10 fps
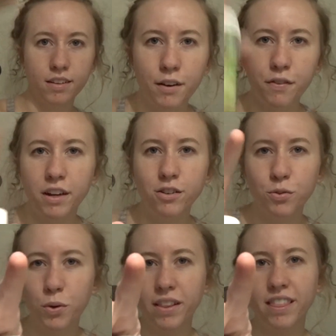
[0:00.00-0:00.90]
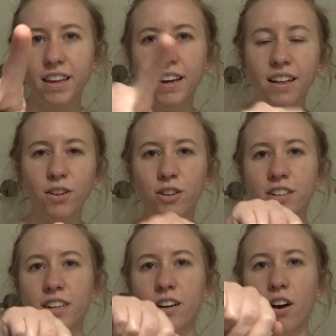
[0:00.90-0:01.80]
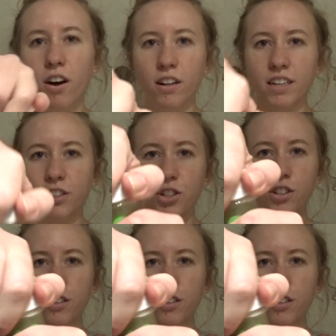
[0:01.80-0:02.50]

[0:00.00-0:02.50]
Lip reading: If there's one thing I learned in college,